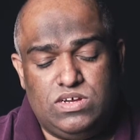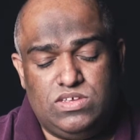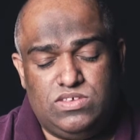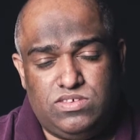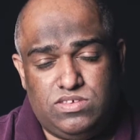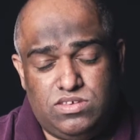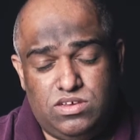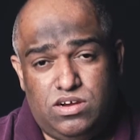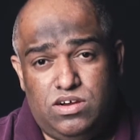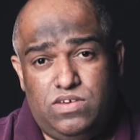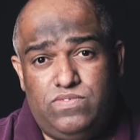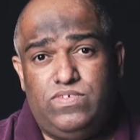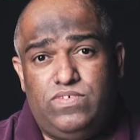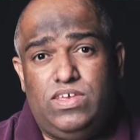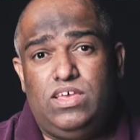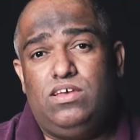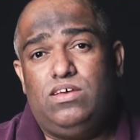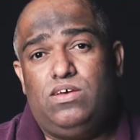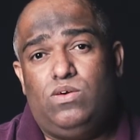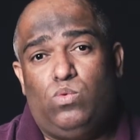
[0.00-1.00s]

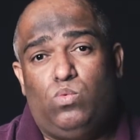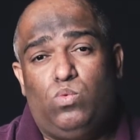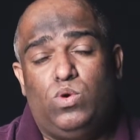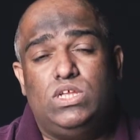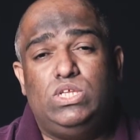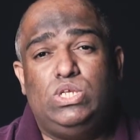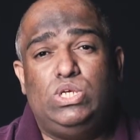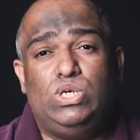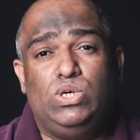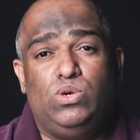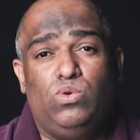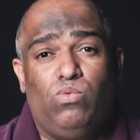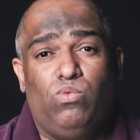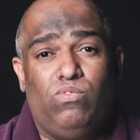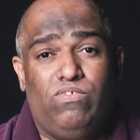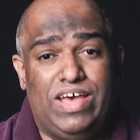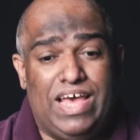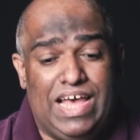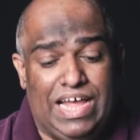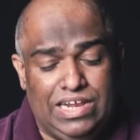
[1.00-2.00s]
serving what you
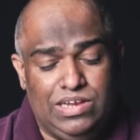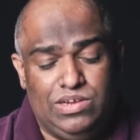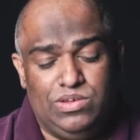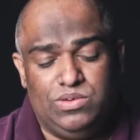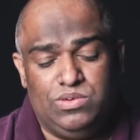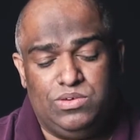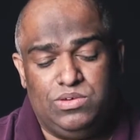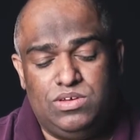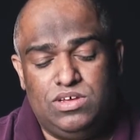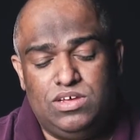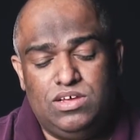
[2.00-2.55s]
value.